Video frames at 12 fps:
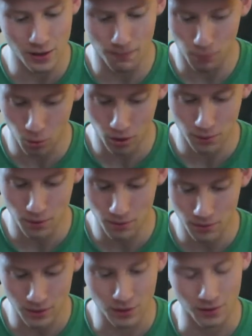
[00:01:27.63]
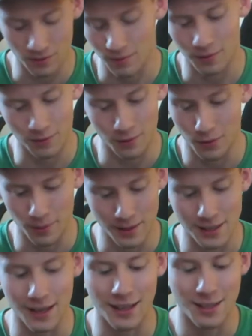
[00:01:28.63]
a portable, so what am I
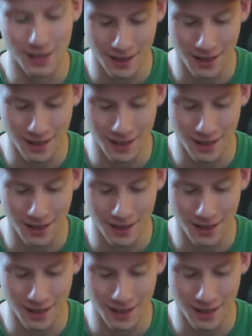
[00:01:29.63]
saying?